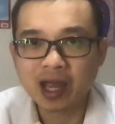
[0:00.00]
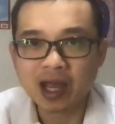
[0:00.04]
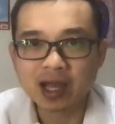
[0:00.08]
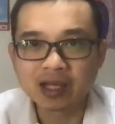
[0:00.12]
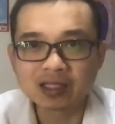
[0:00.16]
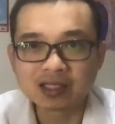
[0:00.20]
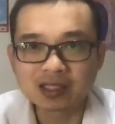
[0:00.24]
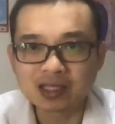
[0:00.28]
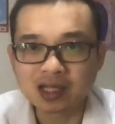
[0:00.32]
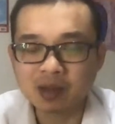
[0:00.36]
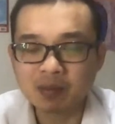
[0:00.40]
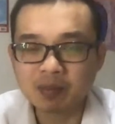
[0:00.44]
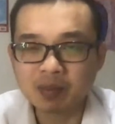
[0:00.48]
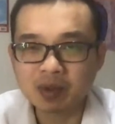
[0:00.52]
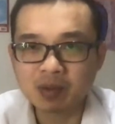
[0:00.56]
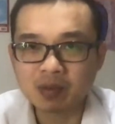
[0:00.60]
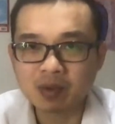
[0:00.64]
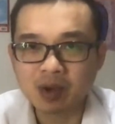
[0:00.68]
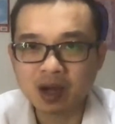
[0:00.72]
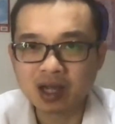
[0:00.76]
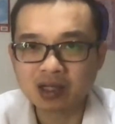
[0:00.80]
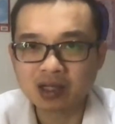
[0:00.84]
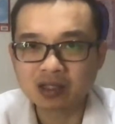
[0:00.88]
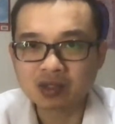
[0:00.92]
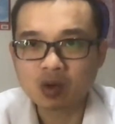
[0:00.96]
some
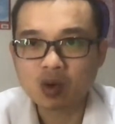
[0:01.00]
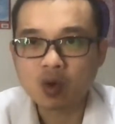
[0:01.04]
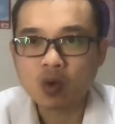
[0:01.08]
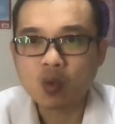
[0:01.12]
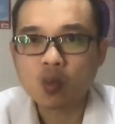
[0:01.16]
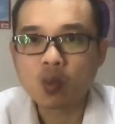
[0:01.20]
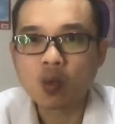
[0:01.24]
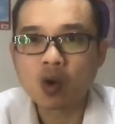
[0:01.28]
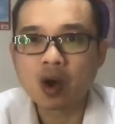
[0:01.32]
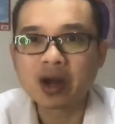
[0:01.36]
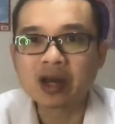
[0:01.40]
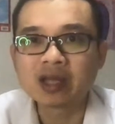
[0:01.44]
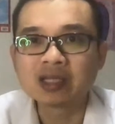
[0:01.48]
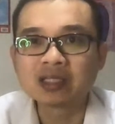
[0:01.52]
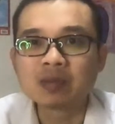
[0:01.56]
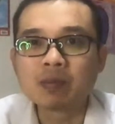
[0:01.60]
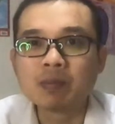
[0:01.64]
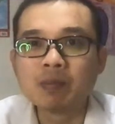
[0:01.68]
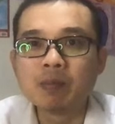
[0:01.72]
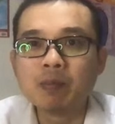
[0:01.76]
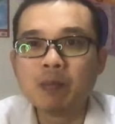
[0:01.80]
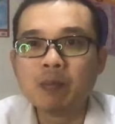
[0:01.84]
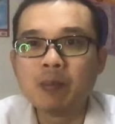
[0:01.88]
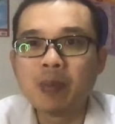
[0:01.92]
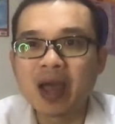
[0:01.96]
people ask, what is the
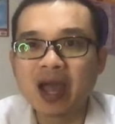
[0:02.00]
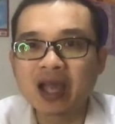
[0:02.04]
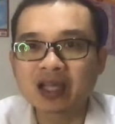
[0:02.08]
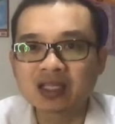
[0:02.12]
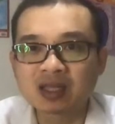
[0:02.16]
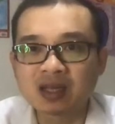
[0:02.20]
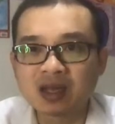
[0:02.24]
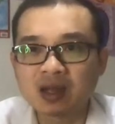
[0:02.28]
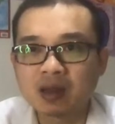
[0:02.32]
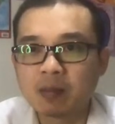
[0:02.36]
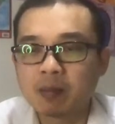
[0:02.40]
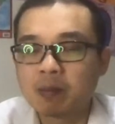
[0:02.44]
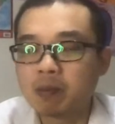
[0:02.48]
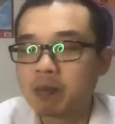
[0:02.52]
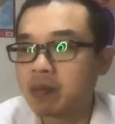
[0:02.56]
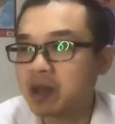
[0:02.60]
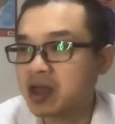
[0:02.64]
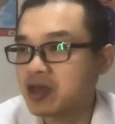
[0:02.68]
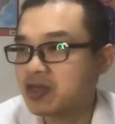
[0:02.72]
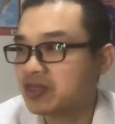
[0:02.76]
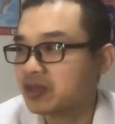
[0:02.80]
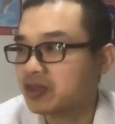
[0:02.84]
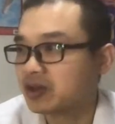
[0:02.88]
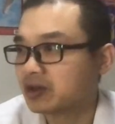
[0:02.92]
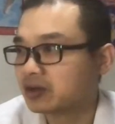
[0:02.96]
best
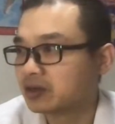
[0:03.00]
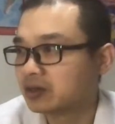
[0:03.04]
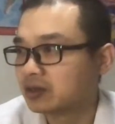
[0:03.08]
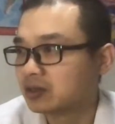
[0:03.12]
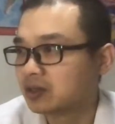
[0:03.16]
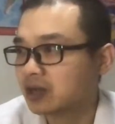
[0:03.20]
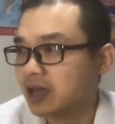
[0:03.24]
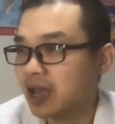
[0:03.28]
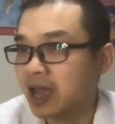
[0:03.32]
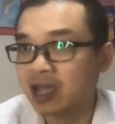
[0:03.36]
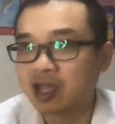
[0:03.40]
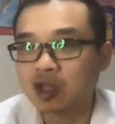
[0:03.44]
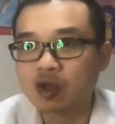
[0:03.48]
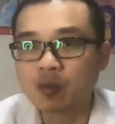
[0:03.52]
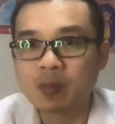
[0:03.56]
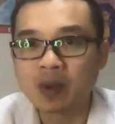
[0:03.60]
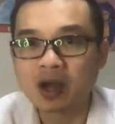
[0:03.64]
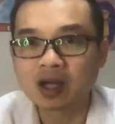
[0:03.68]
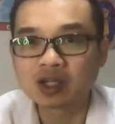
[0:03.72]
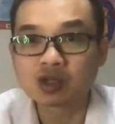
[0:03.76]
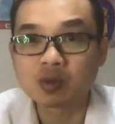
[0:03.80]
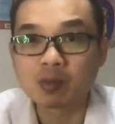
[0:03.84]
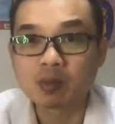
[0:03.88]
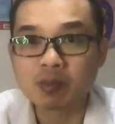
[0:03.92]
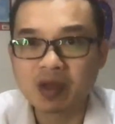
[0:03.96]
method,
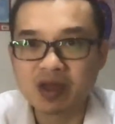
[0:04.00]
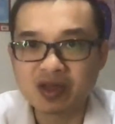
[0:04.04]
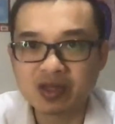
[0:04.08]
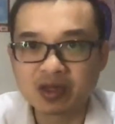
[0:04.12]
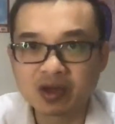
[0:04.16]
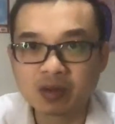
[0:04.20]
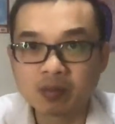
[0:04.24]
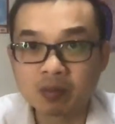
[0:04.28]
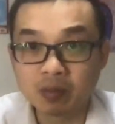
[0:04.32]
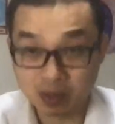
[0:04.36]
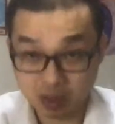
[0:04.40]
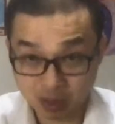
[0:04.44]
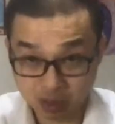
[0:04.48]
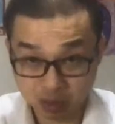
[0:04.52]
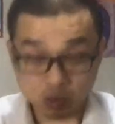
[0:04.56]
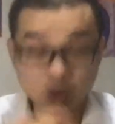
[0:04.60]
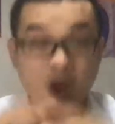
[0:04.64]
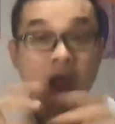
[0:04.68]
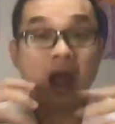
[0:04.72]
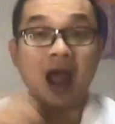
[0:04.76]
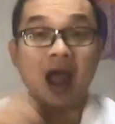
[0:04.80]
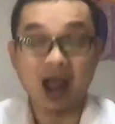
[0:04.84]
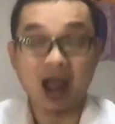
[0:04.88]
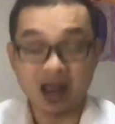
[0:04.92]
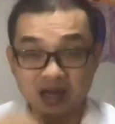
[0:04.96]
acupuncture method? Because
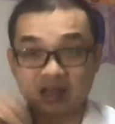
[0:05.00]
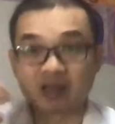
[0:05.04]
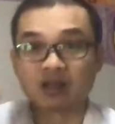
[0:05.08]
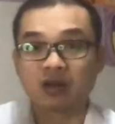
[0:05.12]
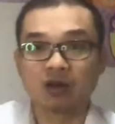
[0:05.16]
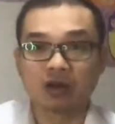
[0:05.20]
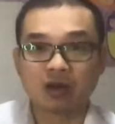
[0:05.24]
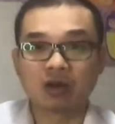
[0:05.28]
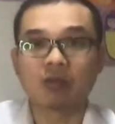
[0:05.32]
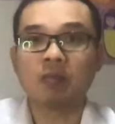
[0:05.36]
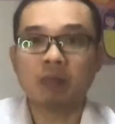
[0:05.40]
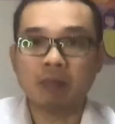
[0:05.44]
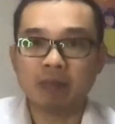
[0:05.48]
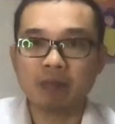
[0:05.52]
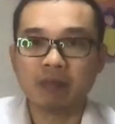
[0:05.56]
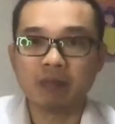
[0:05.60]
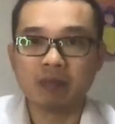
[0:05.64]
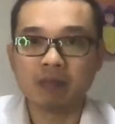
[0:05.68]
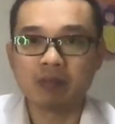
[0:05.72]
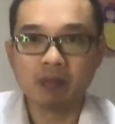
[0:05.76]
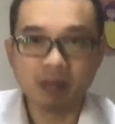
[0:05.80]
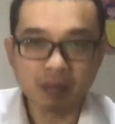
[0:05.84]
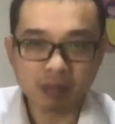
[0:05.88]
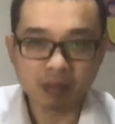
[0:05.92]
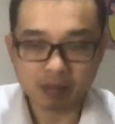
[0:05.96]
I learned a lot of
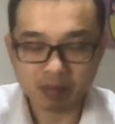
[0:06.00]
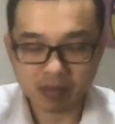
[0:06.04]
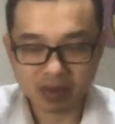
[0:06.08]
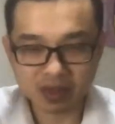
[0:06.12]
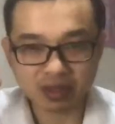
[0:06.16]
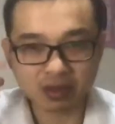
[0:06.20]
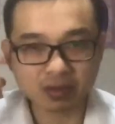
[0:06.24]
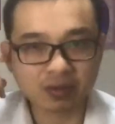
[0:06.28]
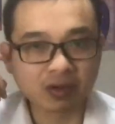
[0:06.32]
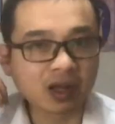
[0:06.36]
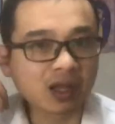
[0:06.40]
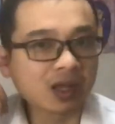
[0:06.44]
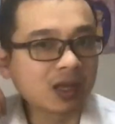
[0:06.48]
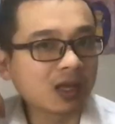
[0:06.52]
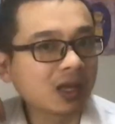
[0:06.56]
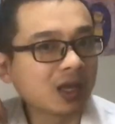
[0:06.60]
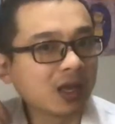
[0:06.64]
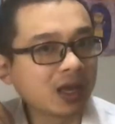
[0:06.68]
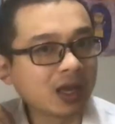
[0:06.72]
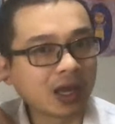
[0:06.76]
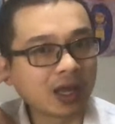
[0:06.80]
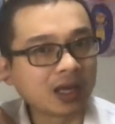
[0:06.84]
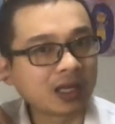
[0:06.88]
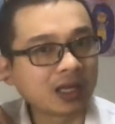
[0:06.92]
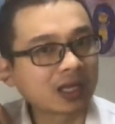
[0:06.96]
method, right?
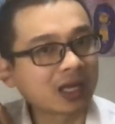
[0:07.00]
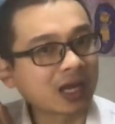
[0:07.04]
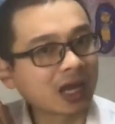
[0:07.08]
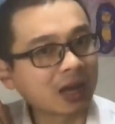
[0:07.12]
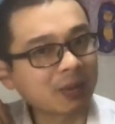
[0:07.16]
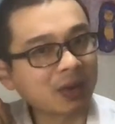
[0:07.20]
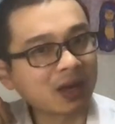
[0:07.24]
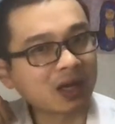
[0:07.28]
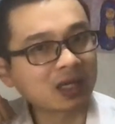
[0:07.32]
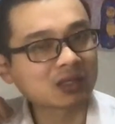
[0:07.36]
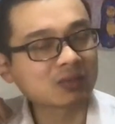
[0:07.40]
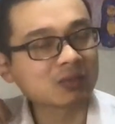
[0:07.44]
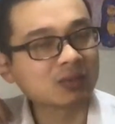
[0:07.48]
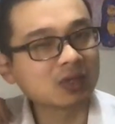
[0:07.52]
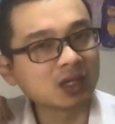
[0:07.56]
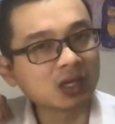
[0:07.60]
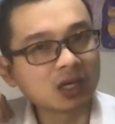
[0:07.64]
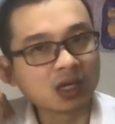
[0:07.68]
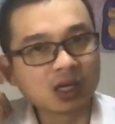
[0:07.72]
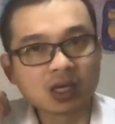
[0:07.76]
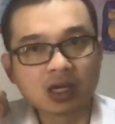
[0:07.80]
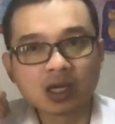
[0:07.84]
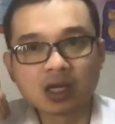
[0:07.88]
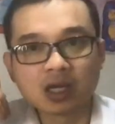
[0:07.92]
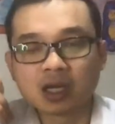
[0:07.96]
And the camera asked me,
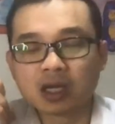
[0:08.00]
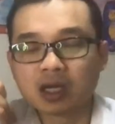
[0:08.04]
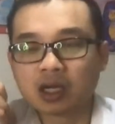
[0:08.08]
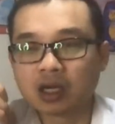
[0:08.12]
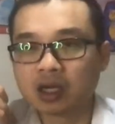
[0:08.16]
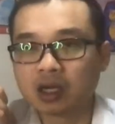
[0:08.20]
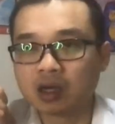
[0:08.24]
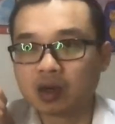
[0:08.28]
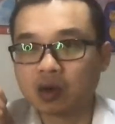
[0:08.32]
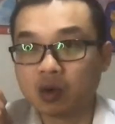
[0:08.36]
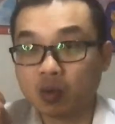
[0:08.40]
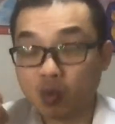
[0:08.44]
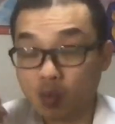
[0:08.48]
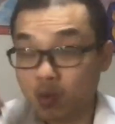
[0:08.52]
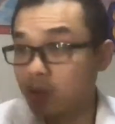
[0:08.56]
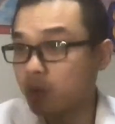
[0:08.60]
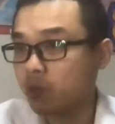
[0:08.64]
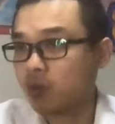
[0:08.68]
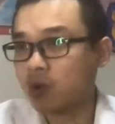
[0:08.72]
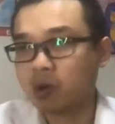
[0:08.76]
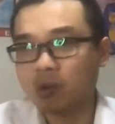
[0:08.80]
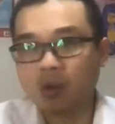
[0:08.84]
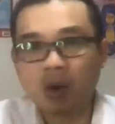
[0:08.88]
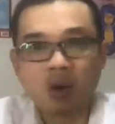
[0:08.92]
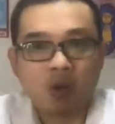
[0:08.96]

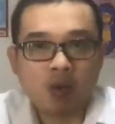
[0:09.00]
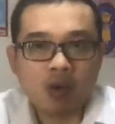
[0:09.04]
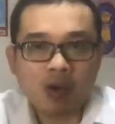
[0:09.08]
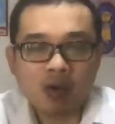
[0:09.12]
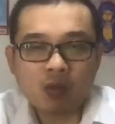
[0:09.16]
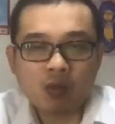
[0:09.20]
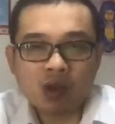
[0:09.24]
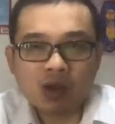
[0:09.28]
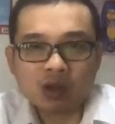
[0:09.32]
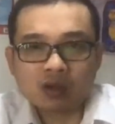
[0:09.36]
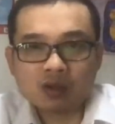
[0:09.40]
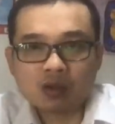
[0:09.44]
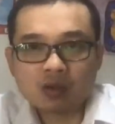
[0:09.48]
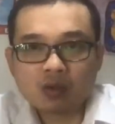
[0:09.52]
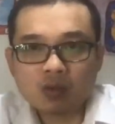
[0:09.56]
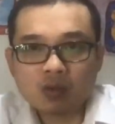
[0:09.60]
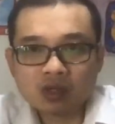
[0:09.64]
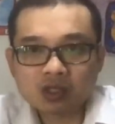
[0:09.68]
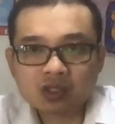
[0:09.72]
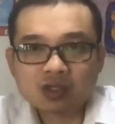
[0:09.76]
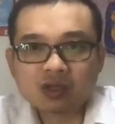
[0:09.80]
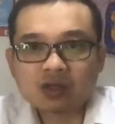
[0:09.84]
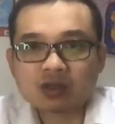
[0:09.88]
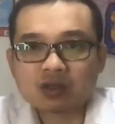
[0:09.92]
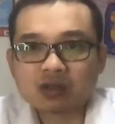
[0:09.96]

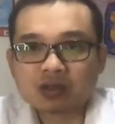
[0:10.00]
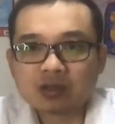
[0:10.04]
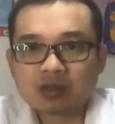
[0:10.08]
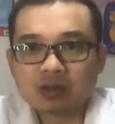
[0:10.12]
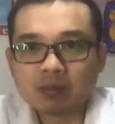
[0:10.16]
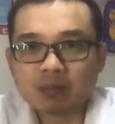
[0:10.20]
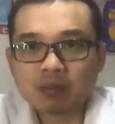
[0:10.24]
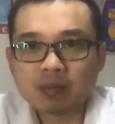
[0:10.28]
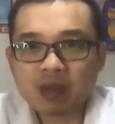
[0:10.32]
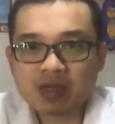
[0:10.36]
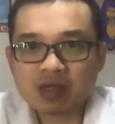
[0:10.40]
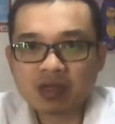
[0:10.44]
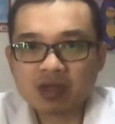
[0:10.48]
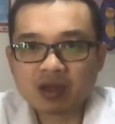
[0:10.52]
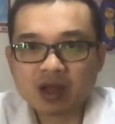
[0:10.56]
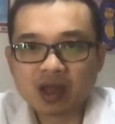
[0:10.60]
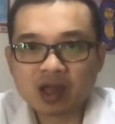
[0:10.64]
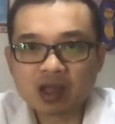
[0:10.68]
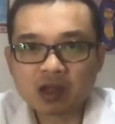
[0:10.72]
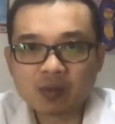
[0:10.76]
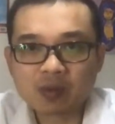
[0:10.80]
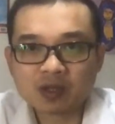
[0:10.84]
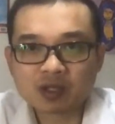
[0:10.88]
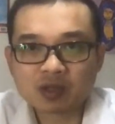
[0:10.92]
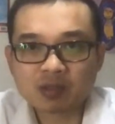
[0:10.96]
what sort of method,
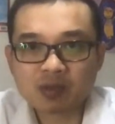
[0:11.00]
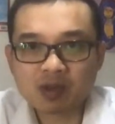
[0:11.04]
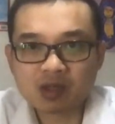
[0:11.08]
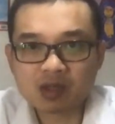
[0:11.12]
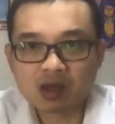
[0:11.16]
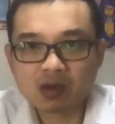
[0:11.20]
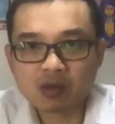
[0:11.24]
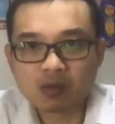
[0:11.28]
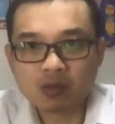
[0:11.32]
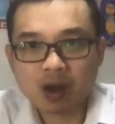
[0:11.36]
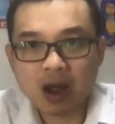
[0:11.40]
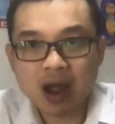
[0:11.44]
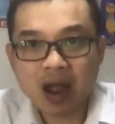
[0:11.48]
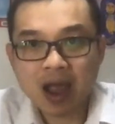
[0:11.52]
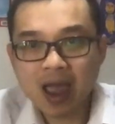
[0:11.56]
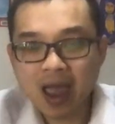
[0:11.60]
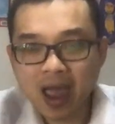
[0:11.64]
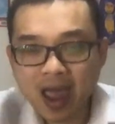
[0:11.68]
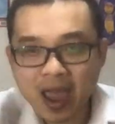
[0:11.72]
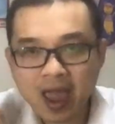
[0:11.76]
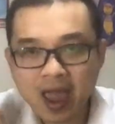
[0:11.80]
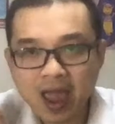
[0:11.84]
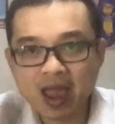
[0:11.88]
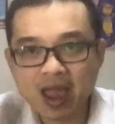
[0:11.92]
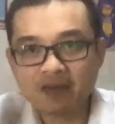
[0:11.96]
acupuncture method I
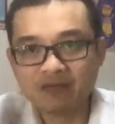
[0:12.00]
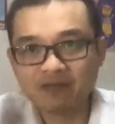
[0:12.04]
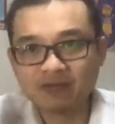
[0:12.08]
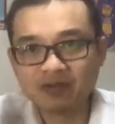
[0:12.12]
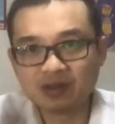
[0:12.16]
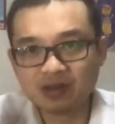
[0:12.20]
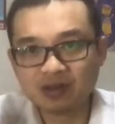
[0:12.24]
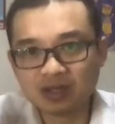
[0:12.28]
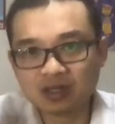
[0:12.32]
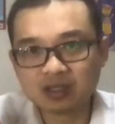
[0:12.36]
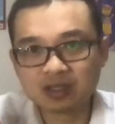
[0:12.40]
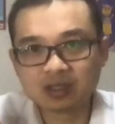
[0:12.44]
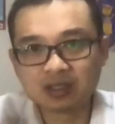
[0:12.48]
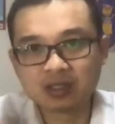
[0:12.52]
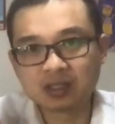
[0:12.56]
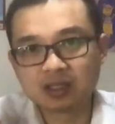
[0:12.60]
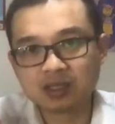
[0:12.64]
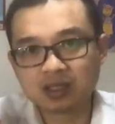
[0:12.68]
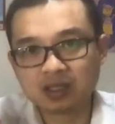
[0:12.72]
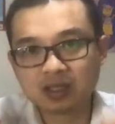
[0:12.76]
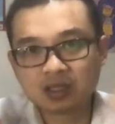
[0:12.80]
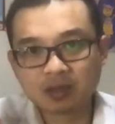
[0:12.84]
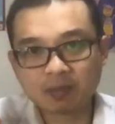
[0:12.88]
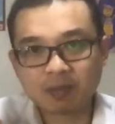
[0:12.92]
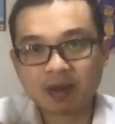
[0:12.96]
have learned
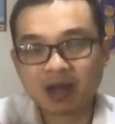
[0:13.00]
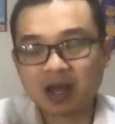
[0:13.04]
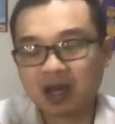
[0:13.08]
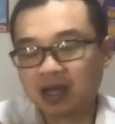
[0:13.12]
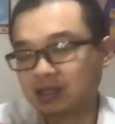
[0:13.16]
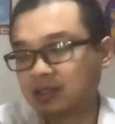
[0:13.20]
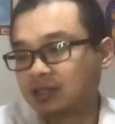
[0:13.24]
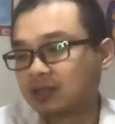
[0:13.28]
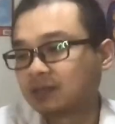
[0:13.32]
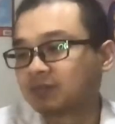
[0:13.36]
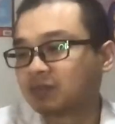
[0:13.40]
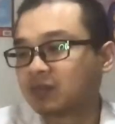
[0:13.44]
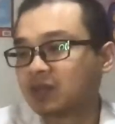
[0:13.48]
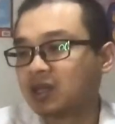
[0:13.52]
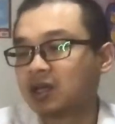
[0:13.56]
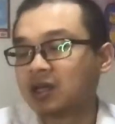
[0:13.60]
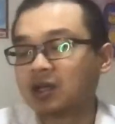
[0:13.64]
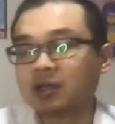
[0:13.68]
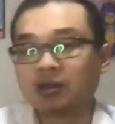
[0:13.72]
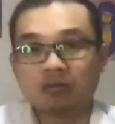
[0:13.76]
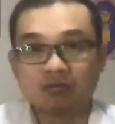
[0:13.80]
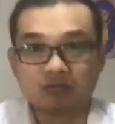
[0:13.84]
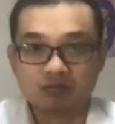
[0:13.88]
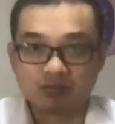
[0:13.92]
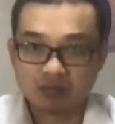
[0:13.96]
in the past?
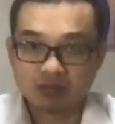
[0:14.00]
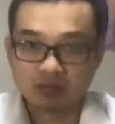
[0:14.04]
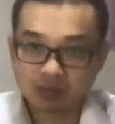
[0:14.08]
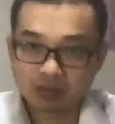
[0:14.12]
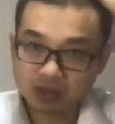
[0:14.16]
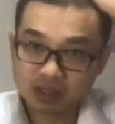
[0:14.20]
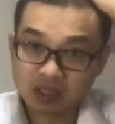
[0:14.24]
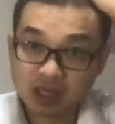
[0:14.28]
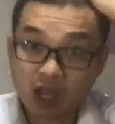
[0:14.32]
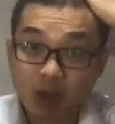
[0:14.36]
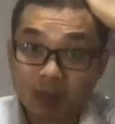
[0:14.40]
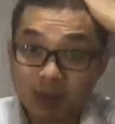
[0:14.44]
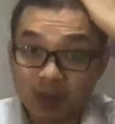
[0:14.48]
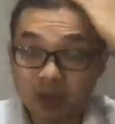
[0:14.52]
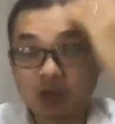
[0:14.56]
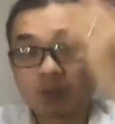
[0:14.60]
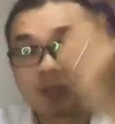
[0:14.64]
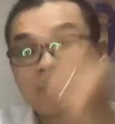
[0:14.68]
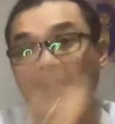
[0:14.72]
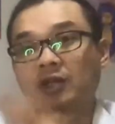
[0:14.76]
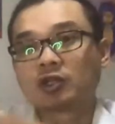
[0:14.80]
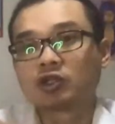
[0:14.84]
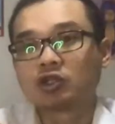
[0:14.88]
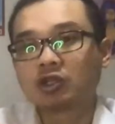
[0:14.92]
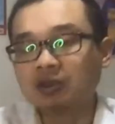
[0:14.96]
Scalp
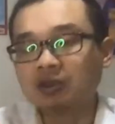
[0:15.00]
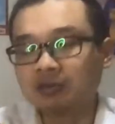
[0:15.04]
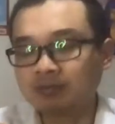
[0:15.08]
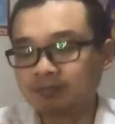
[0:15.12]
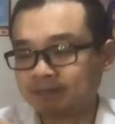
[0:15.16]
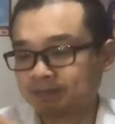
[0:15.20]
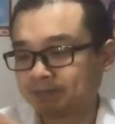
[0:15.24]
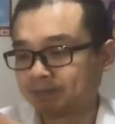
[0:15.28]
acupuncture,